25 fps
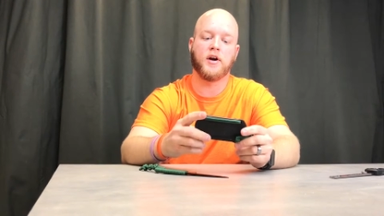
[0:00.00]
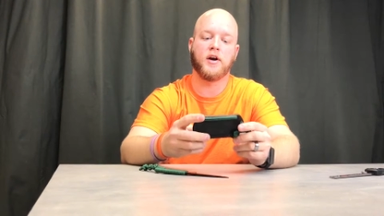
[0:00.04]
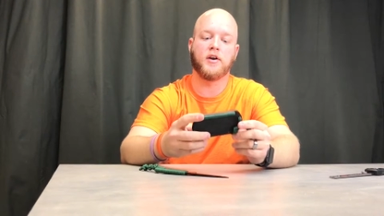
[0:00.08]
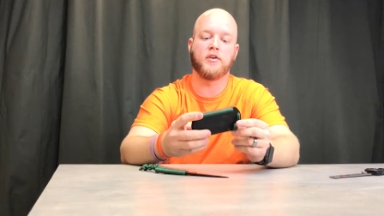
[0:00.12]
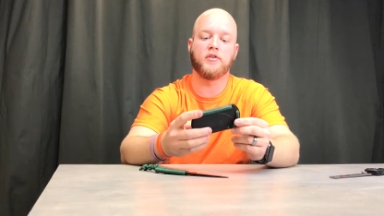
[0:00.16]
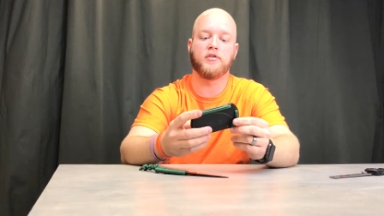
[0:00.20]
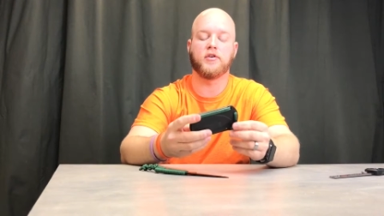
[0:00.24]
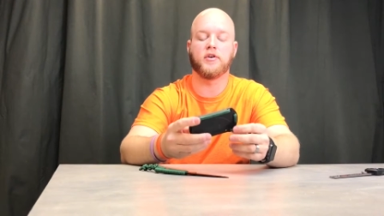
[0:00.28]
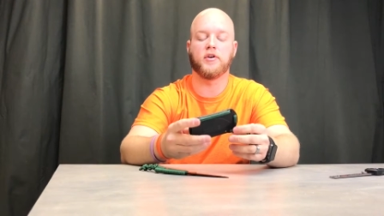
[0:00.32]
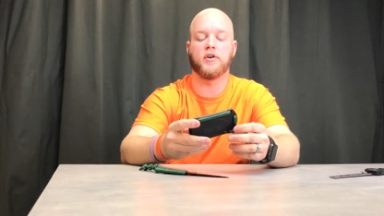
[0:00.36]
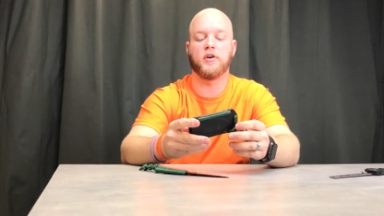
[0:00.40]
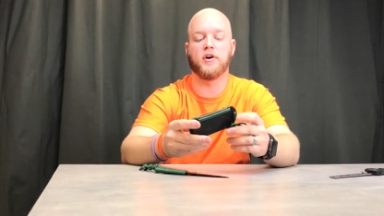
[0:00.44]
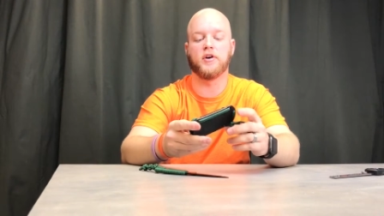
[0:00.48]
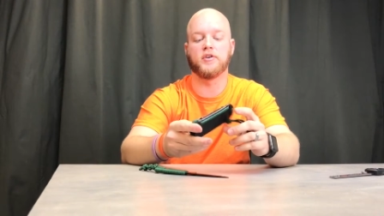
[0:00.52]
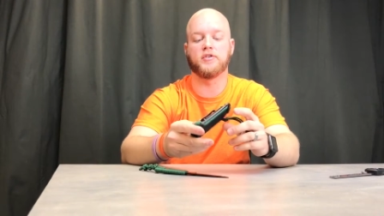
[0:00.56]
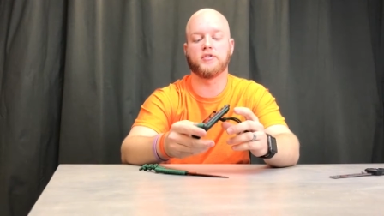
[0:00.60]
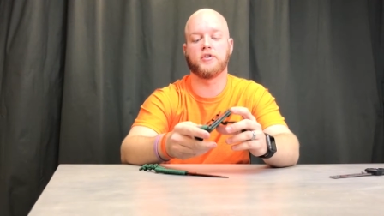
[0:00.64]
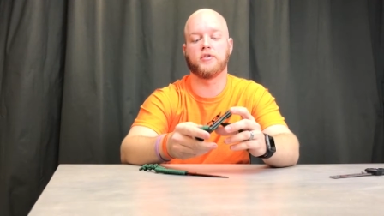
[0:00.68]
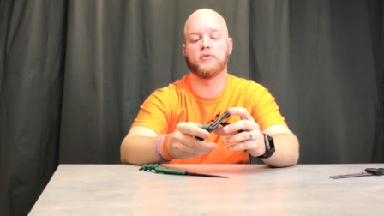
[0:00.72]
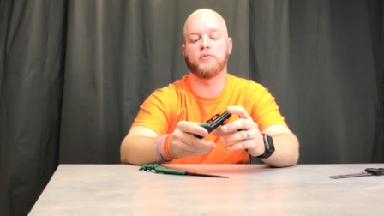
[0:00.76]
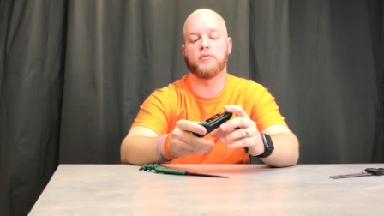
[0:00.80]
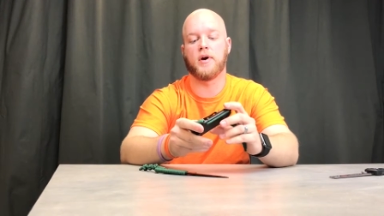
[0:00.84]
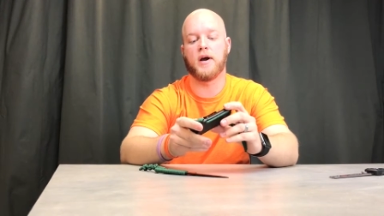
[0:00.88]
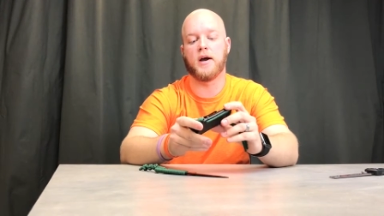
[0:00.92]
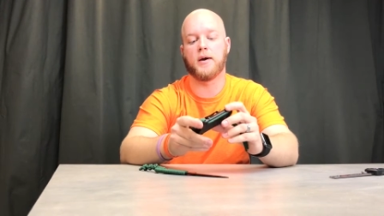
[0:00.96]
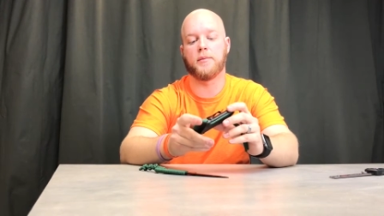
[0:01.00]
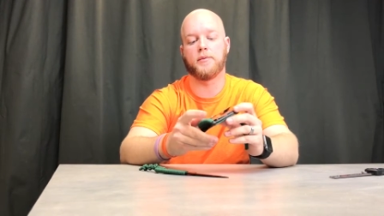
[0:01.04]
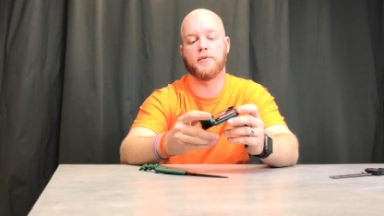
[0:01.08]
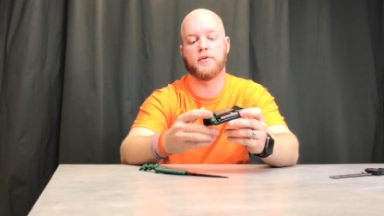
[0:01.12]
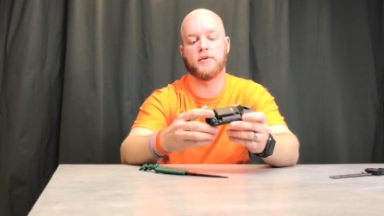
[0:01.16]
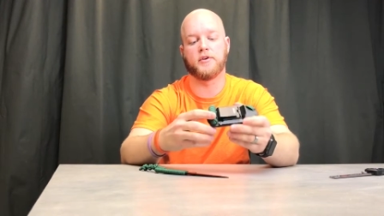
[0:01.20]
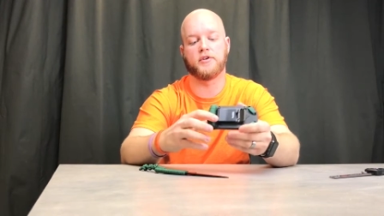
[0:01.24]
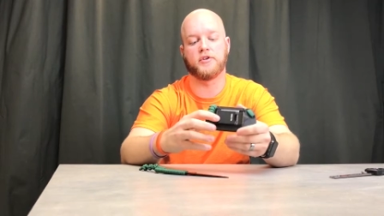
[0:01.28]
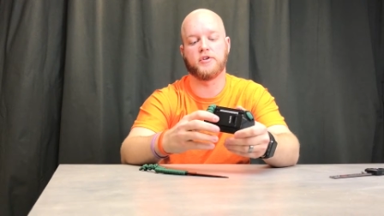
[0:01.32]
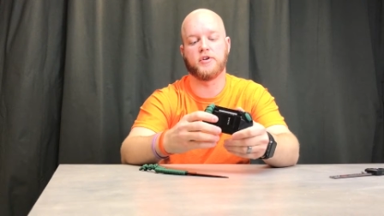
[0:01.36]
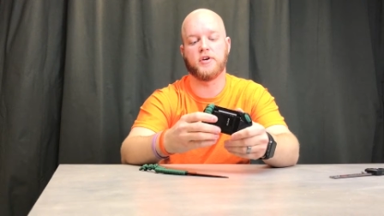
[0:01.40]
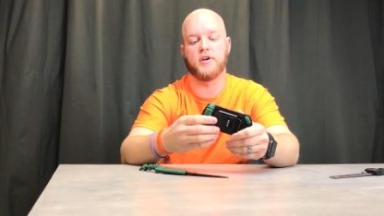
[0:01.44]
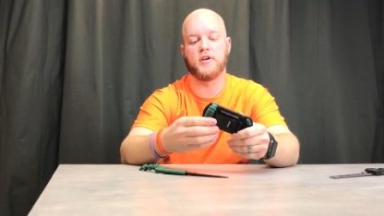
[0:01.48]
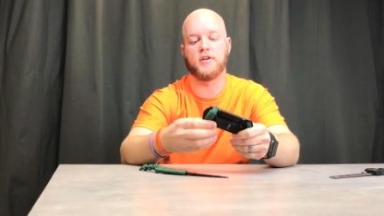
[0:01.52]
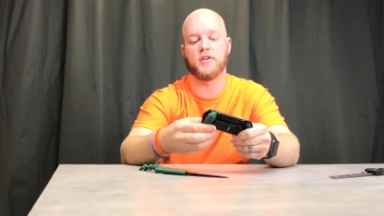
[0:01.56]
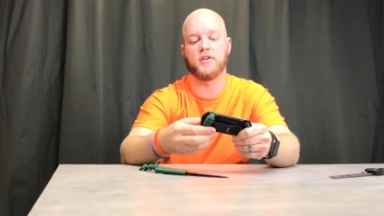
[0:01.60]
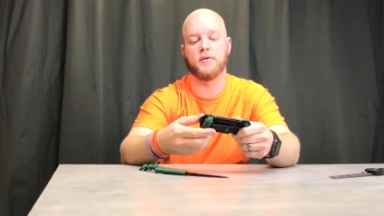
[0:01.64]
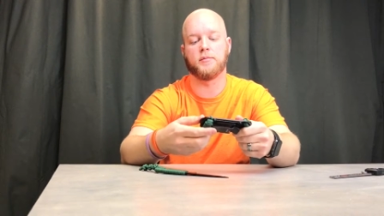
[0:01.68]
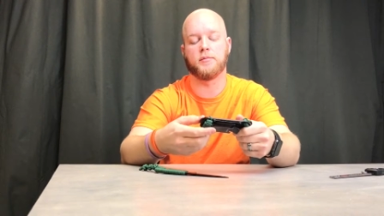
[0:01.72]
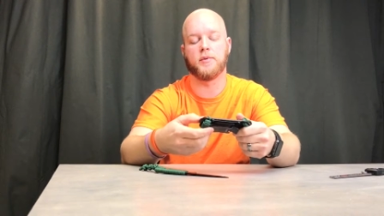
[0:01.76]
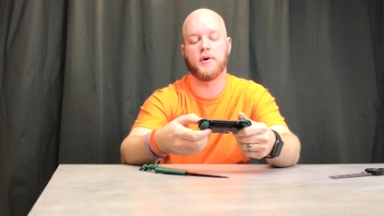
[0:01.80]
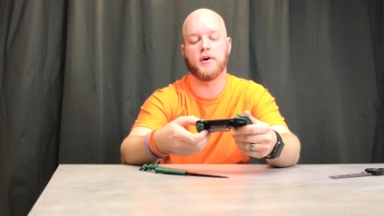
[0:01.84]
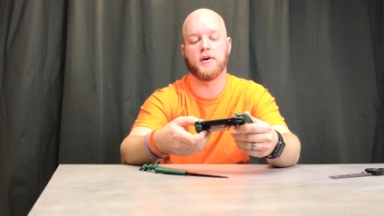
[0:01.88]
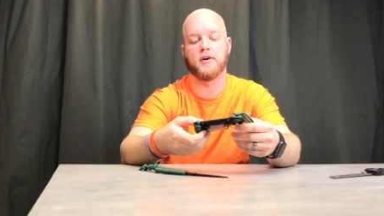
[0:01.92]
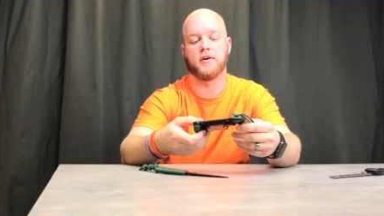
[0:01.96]
and you can also wrap this sheath
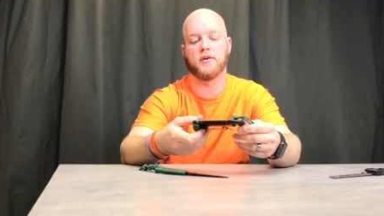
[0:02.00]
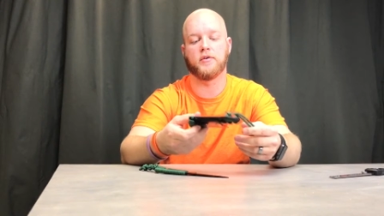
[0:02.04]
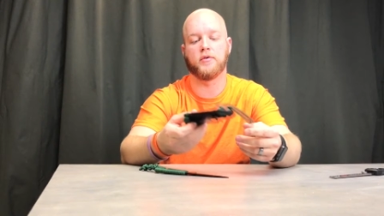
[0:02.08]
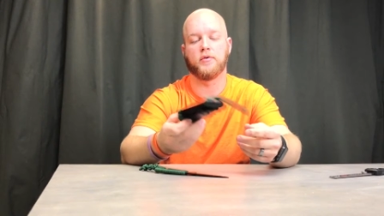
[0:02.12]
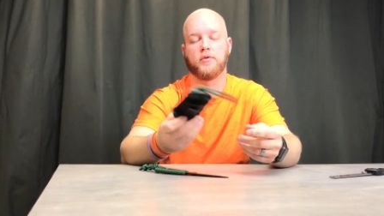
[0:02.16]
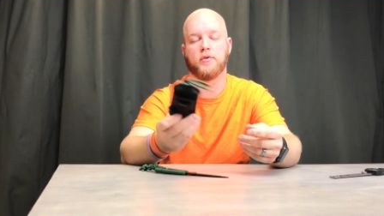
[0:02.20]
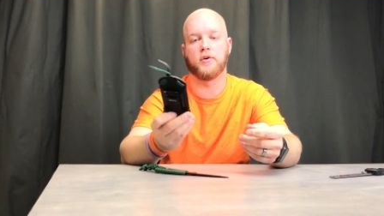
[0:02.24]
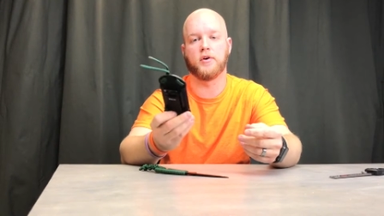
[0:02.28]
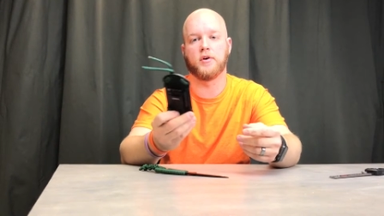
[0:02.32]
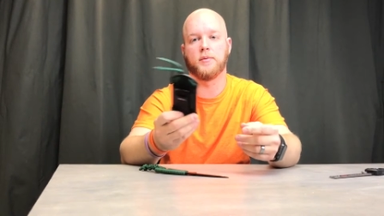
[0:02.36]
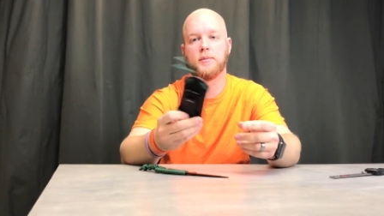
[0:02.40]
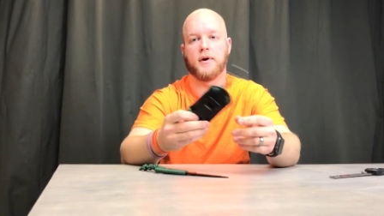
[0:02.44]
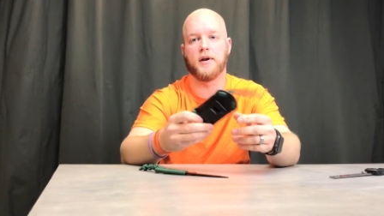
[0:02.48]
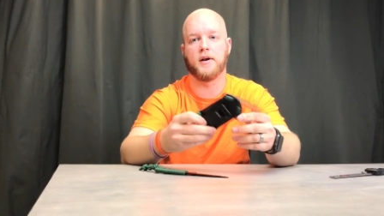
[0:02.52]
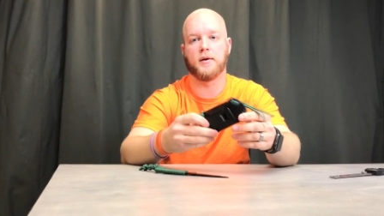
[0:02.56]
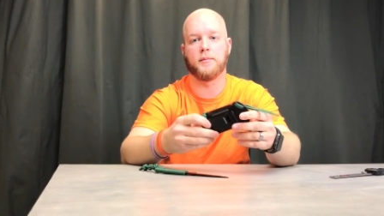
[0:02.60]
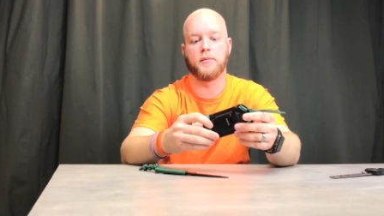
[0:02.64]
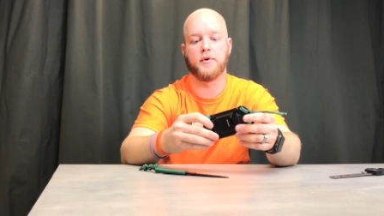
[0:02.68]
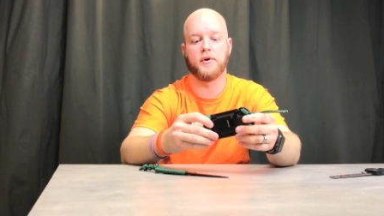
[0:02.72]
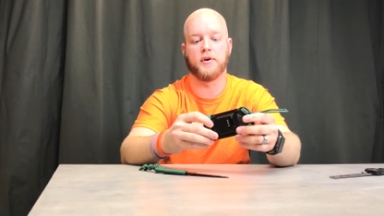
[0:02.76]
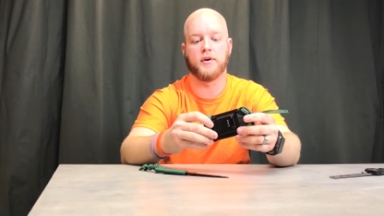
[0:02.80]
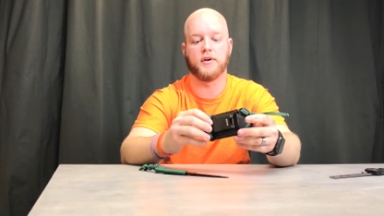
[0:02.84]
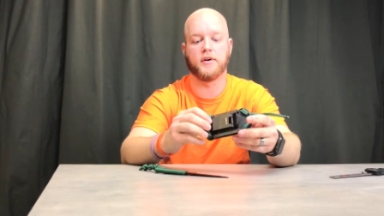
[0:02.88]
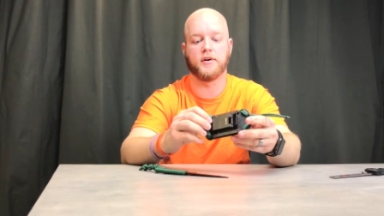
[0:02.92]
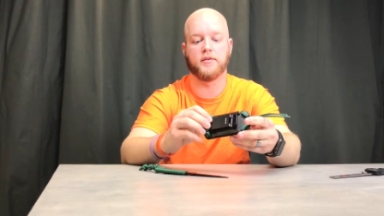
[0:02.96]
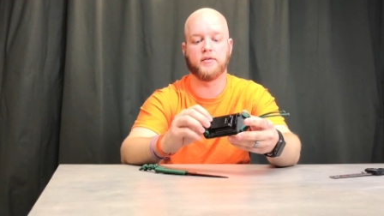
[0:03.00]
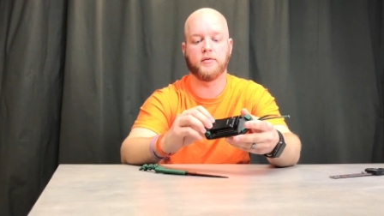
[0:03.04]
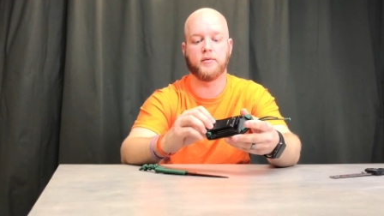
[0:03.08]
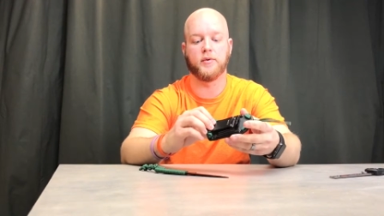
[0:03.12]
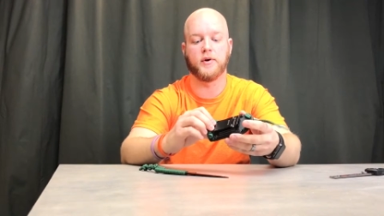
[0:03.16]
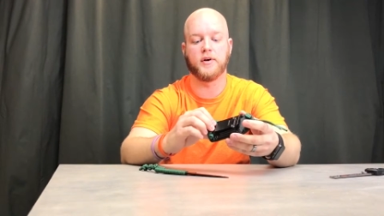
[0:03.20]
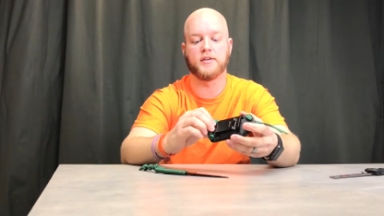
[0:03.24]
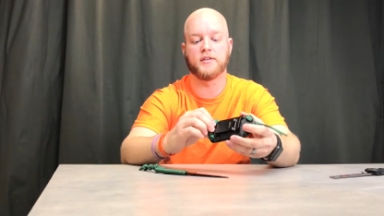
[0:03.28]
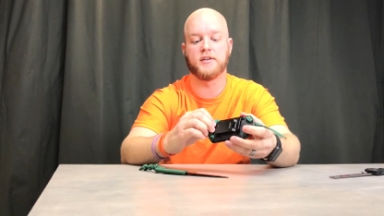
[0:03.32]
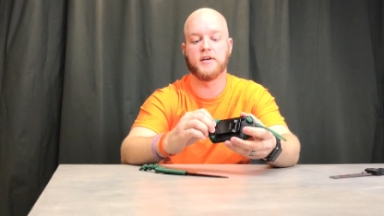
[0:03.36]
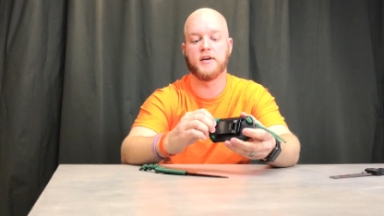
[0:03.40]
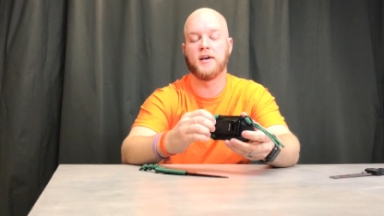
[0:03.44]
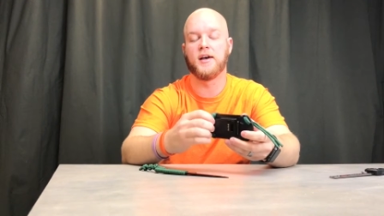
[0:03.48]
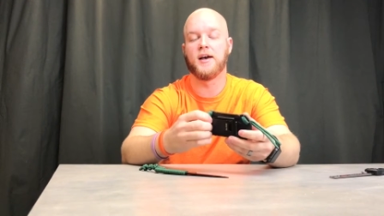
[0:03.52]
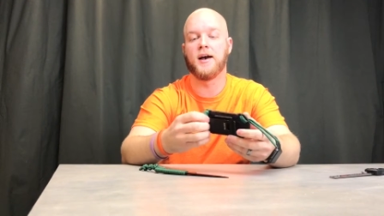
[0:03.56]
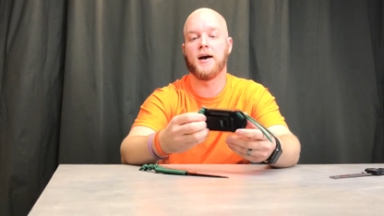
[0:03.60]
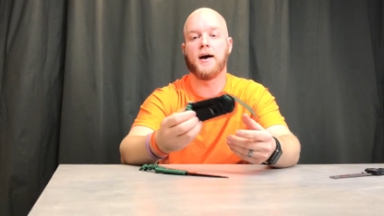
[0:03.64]
in paracord about a million different ways.